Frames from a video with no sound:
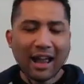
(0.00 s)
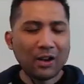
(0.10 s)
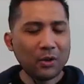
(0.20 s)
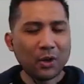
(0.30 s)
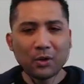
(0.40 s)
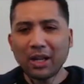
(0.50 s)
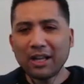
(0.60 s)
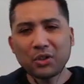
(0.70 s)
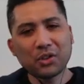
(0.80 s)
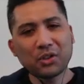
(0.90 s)
I don't know.
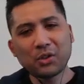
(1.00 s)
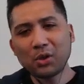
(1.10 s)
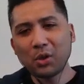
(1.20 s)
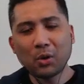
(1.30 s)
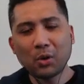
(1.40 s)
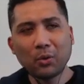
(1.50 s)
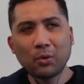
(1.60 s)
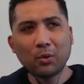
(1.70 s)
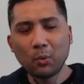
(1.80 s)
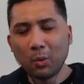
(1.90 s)
It's just
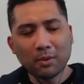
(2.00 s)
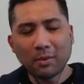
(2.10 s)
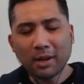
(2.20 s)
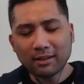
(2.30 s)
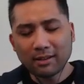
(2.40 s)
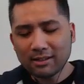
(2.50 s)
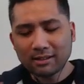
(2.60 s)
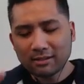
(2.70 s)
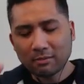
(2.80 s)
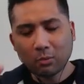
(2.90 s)
so this
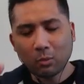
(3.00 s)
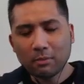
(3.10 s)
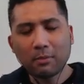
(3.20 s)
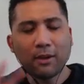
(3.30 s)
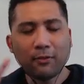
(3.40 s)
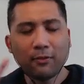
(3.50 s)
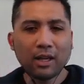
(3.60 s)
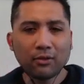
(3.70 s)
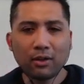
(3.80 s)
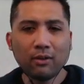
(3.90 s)
is one of my
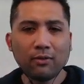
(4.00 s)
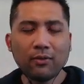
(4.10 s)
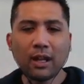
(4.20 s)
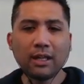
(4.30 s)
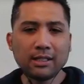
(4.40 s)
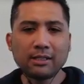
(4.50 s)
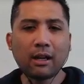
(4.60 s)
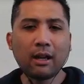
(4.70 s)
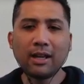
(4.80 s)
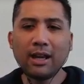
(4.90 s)
favorite fighting
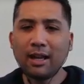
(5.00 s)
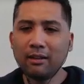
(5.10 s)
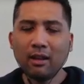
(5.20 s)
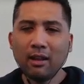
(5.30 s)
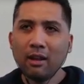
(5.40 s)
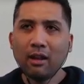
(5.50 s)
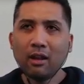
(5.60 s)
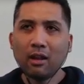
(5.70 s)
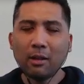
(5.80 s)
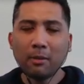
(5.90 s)
styles, and
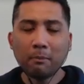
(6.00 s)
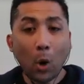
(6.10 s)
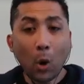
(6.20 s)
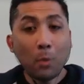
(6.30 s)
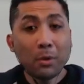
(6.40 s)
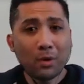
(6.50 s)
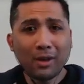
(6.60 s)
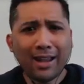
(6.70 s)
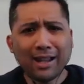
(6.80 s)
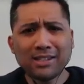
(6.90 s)

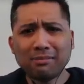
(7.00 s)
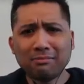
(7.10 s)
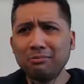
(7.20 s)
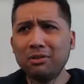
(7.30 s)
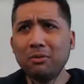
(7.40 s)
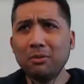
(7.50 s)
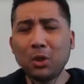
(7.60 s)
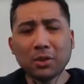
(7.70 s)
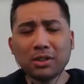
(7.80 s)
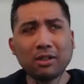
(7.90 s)
Obi-Wan has
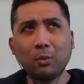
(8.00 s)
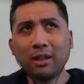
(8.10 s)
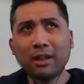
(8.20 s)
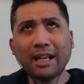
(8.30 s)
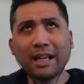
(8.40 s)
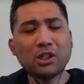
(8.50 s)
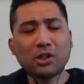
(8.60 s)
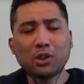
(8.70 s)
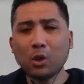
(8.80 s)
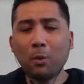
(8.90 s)
used it
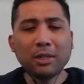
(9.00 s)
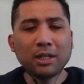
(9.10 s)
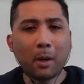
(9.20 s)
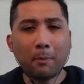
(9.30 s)
against so many